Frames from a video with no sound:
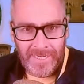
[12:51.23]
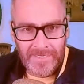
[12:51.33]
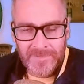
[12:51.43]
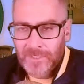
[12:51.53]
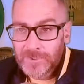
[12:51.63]

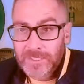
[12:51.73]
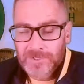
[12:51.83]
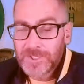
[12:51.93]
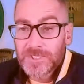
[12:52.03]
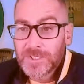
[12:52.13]

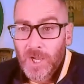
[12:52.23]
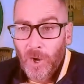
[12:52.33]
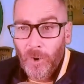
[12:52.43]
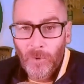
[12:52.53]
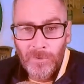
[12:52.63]

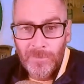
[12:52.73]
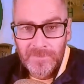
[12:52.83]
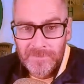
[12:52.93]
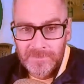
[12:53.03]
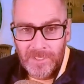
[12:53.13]

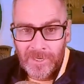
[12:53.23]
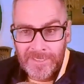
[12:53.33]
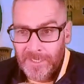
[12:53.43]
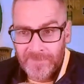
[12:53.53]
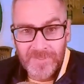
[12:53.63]
There
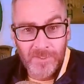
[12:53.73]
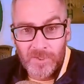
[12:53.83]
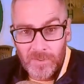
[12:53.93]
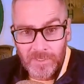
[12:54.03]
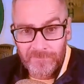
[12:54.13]
ain't nothing
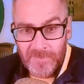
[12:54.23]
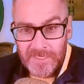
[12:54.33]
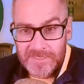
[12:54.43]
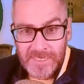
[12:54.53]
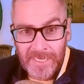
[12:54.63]
cooking for
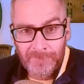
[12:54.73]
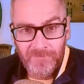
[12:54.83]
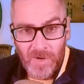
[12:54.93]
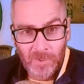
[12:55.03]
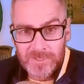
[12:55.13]
this game,
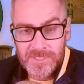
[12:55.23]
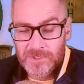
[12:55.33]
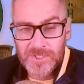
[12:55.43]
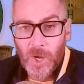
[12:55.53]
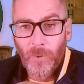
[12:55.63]
folks.
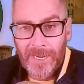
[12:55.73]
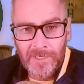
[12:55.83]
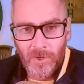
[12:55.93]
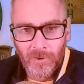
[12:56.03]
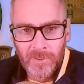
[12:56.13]
There's no
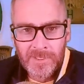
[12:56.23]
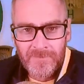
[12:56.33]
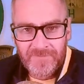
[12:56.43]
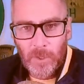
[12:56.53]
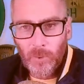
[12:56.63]
angle.
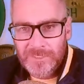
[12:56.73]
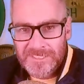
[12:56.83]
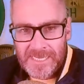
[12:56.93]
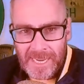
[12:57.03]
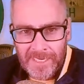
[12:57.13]
Phil was
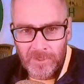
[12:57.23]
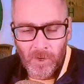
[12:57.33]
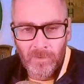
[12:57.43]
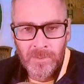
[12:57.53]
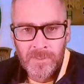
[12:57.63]
the
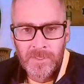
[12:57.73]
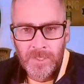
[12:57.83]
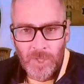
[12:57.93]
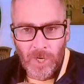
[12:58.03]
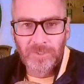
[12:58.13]
angle.
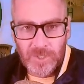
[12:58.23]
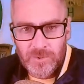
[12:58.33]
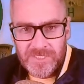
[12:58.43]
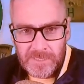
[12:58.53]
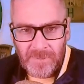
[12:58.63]

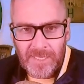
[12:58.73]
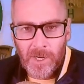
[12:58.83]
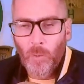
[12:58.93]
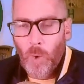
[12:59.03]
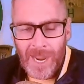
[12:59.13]
Narduzzi being
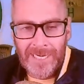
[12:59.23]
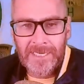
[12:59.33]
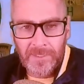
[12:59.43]
a whining